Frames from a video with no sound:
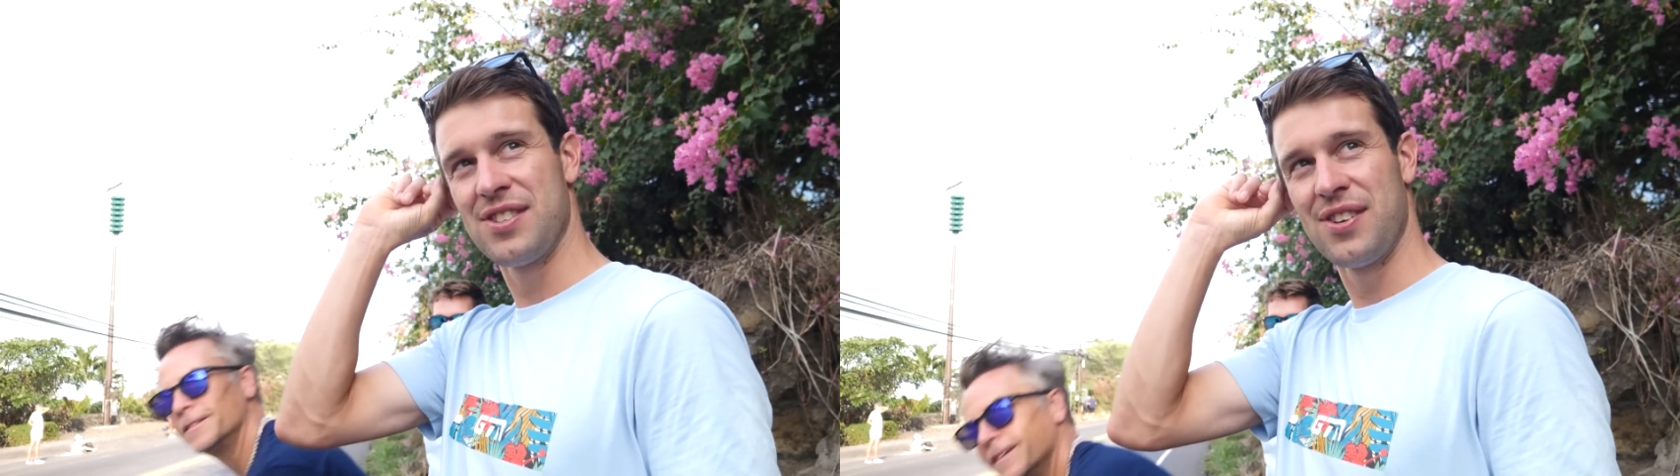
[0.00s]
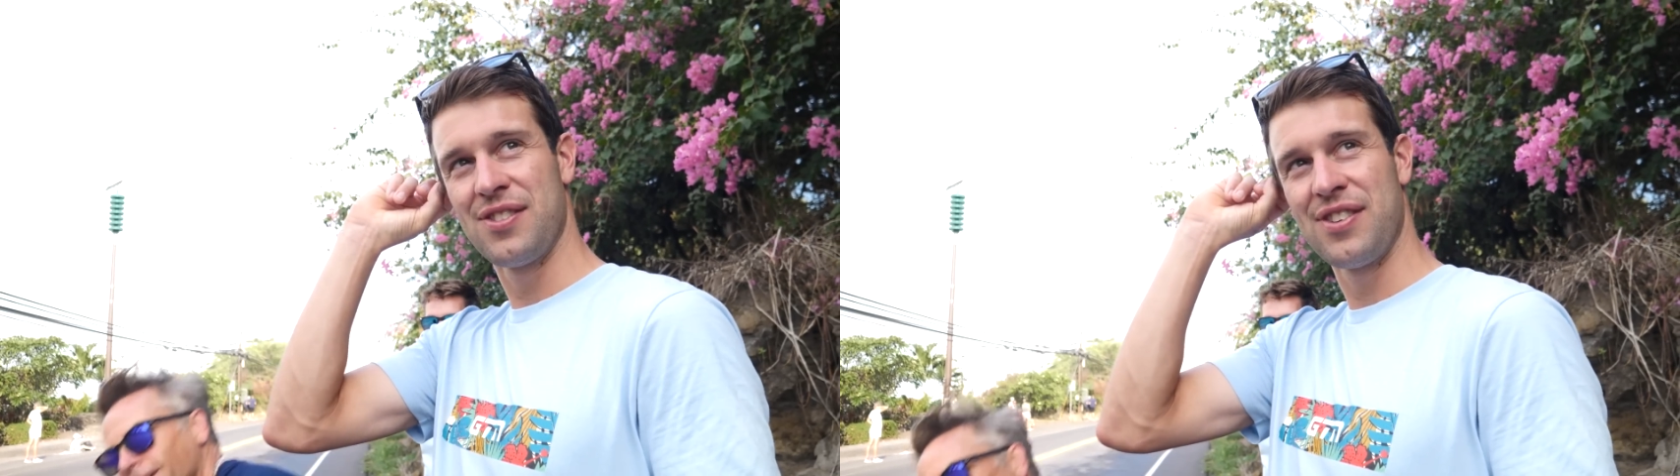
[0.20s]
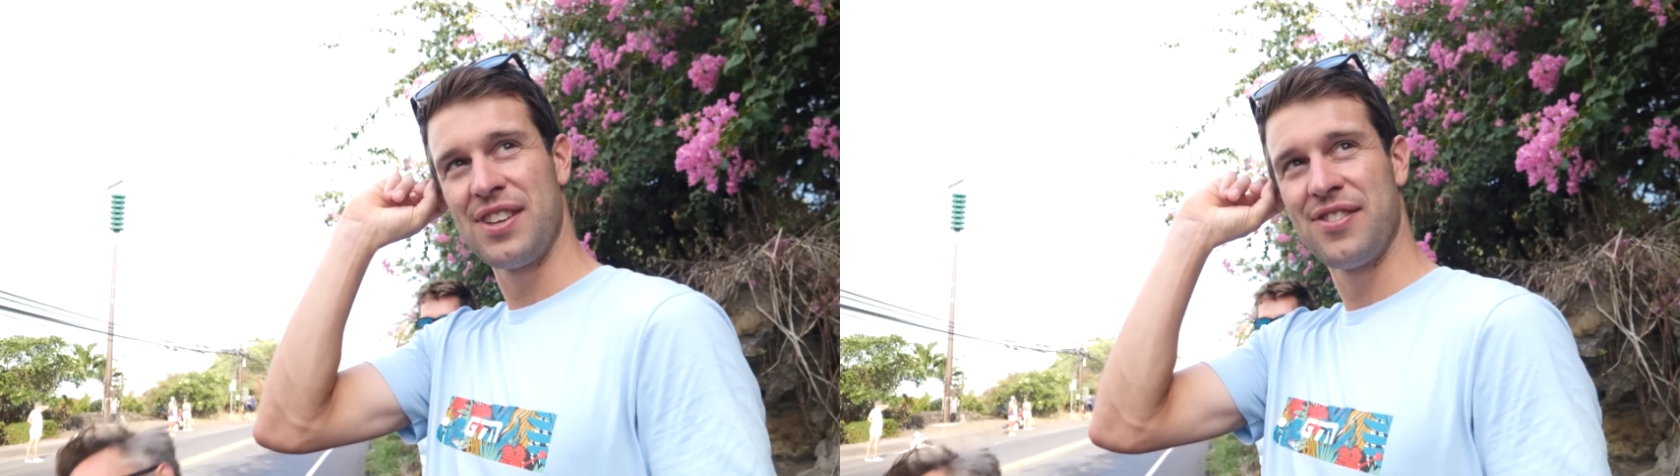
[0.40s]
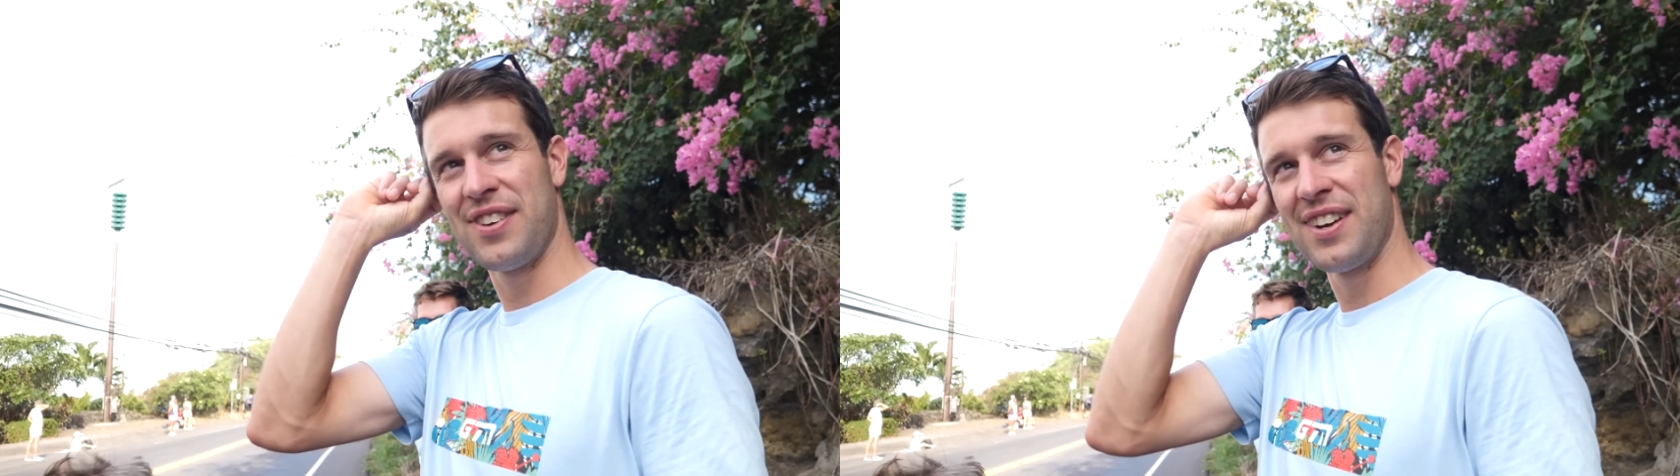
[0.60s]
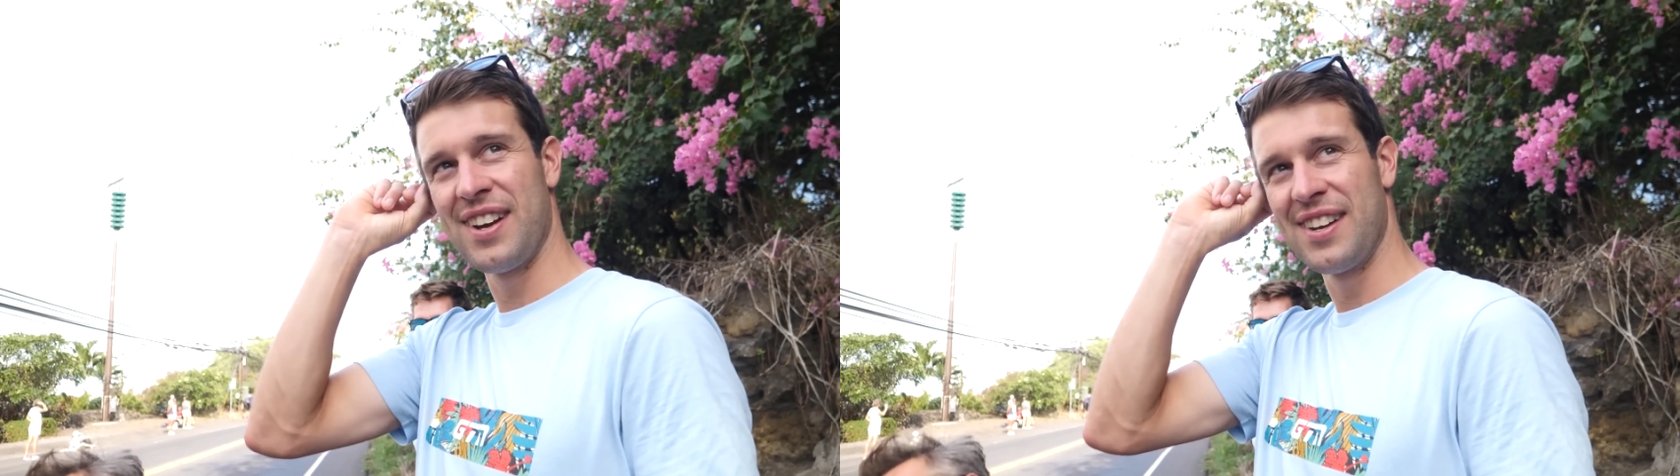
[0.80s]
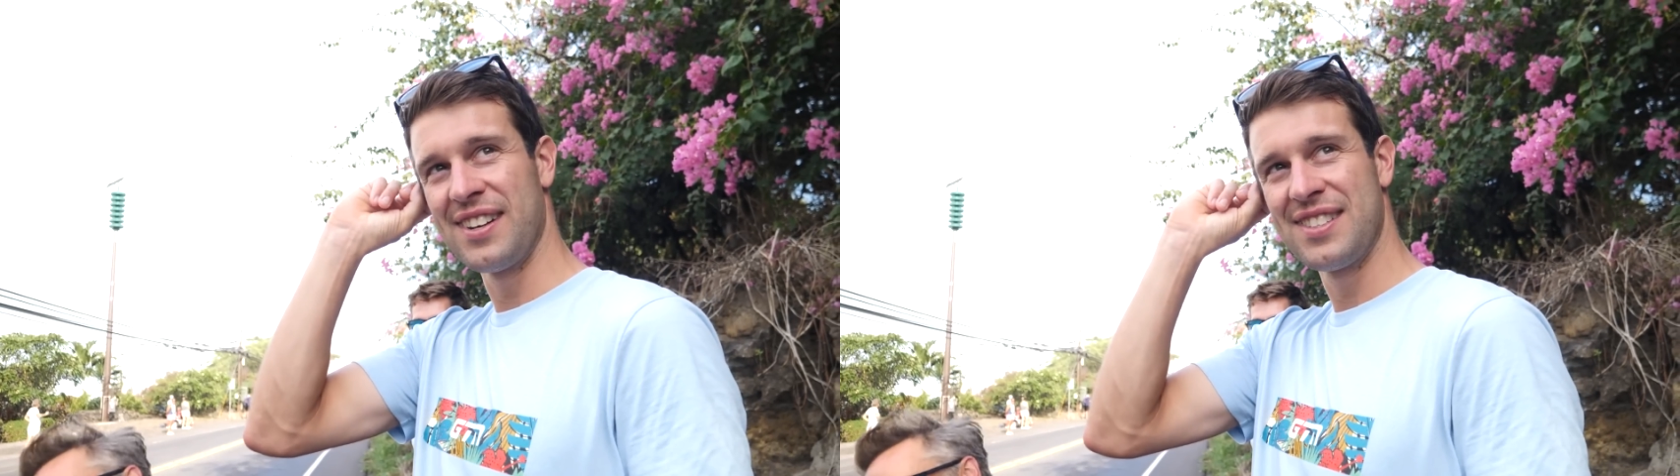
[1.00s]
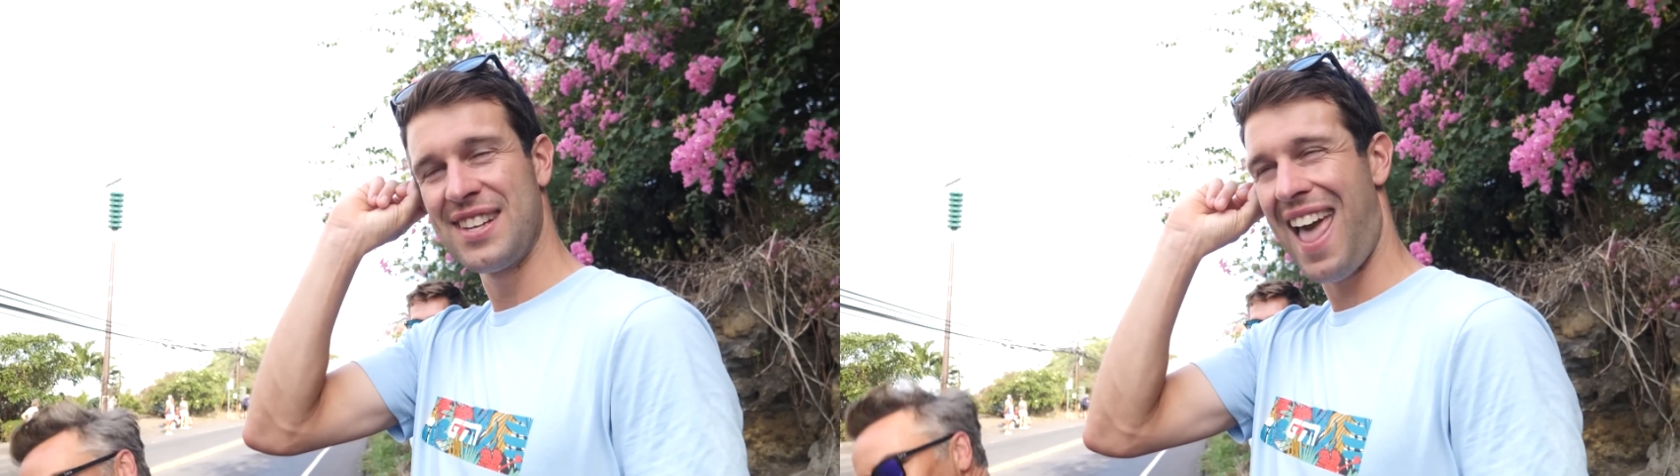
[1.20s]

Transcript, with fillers: 2339" to